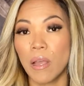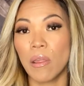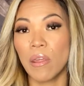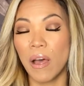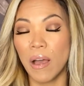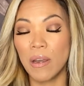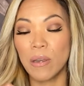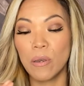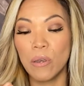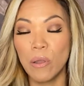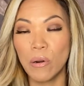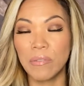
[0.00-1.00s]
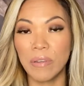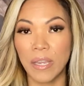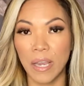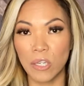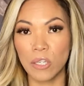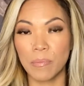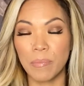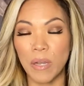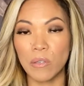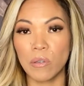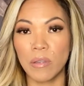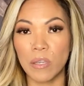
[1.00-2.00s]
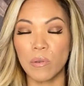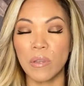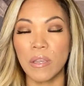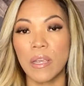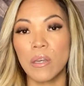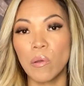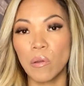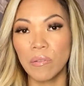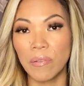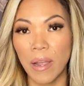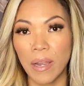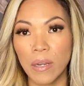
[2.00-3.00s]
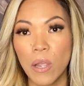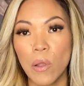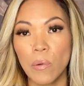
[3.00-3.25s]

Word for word: the notification bell so that you can get notified